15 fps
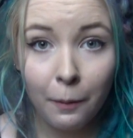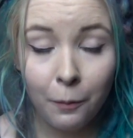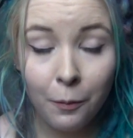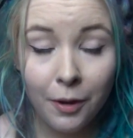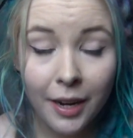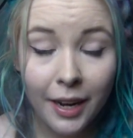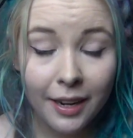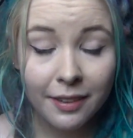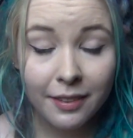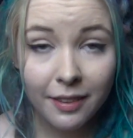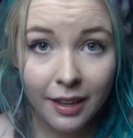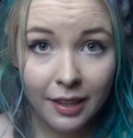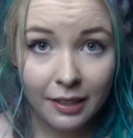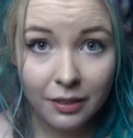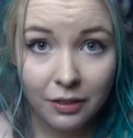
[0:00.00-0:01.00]
what I
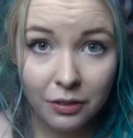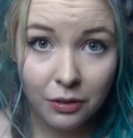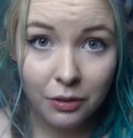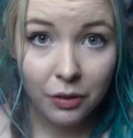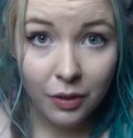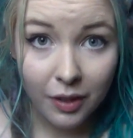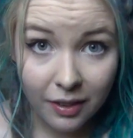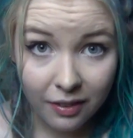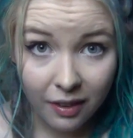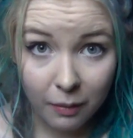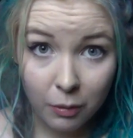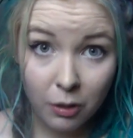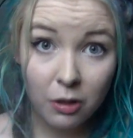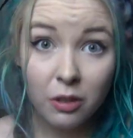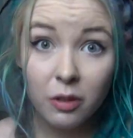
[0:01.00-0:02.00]
decided to do is
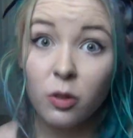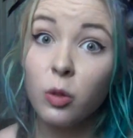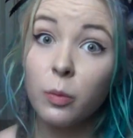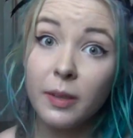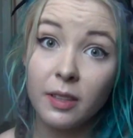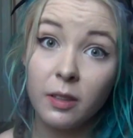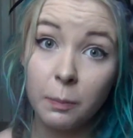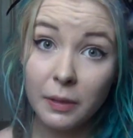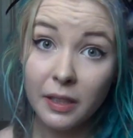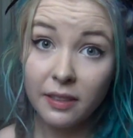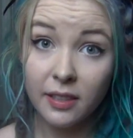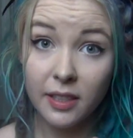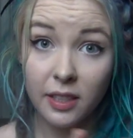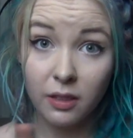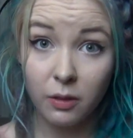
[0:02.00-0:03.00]
I'm going to be
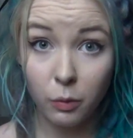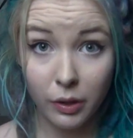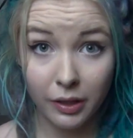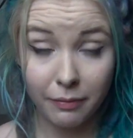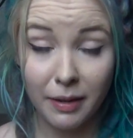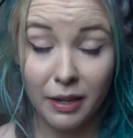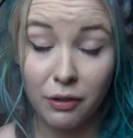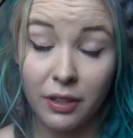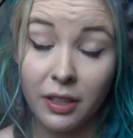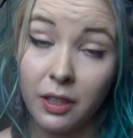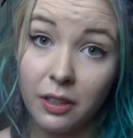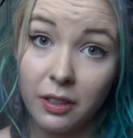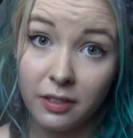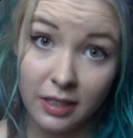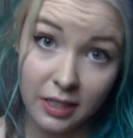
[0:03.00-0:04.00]
splitting one of my
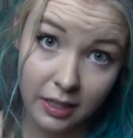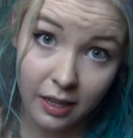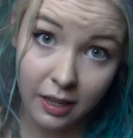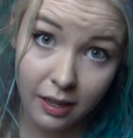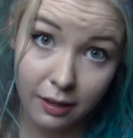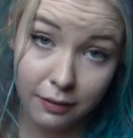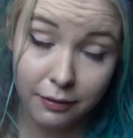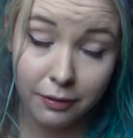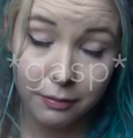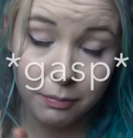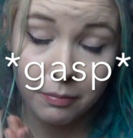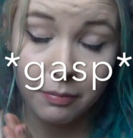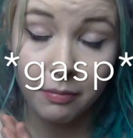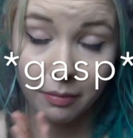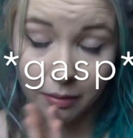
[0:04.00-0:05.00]
dreadlocks in half.
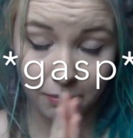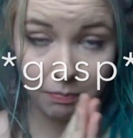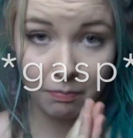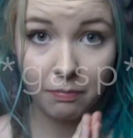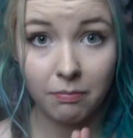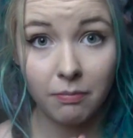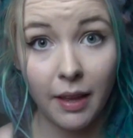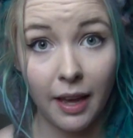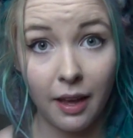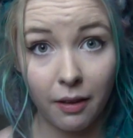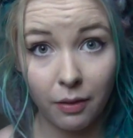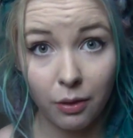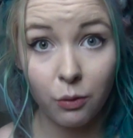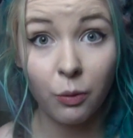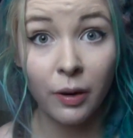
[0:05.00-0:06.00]
Now,
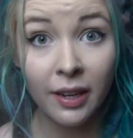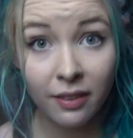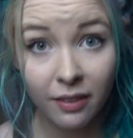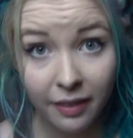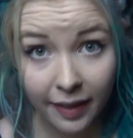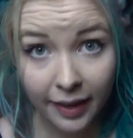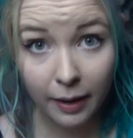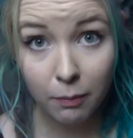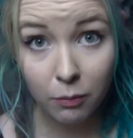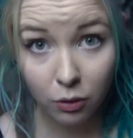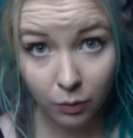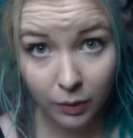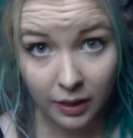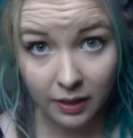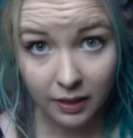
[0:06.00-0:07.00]
the reason that I'm
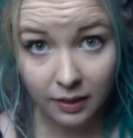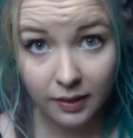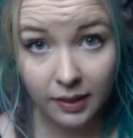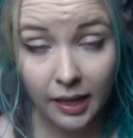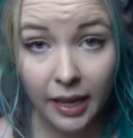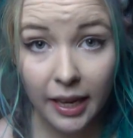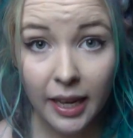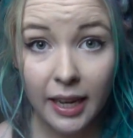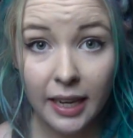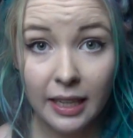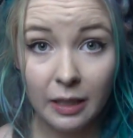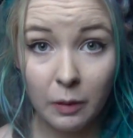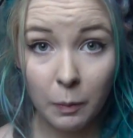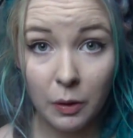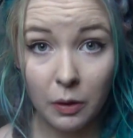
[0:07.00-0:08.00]
doing this
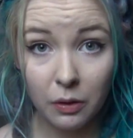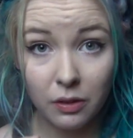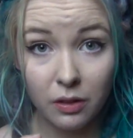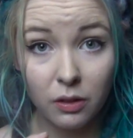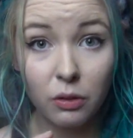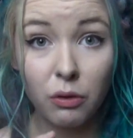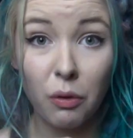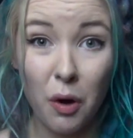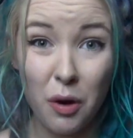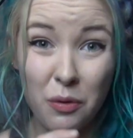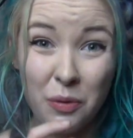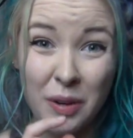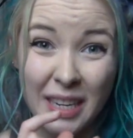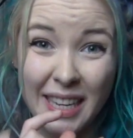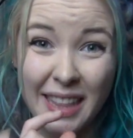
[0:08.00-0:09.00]
is because it's
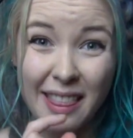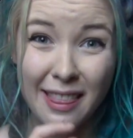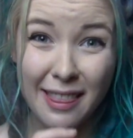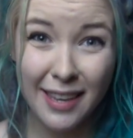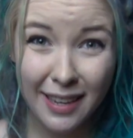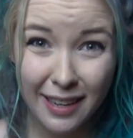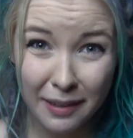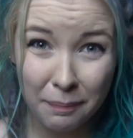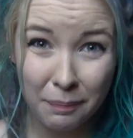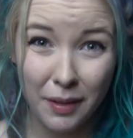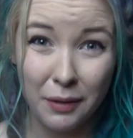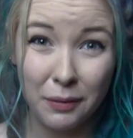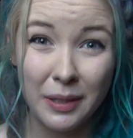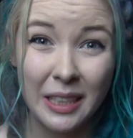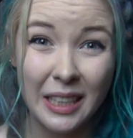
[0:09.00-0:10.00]
grown really thick
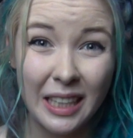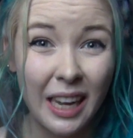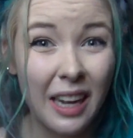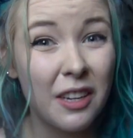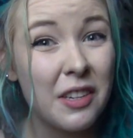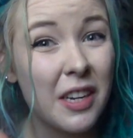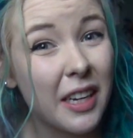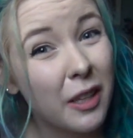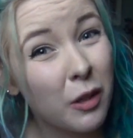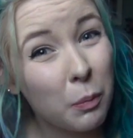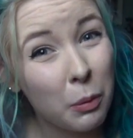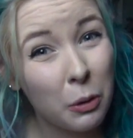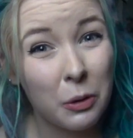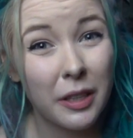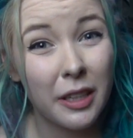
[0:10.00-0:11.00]
and really large and it's
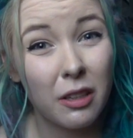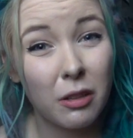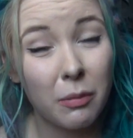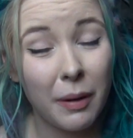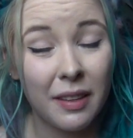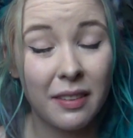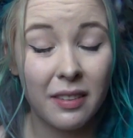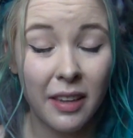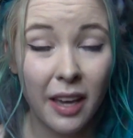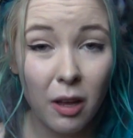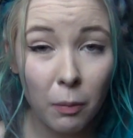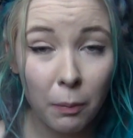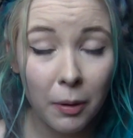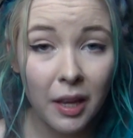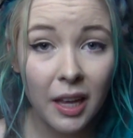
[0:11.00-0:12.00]
pulling on my
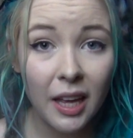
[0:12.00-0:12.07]
scalp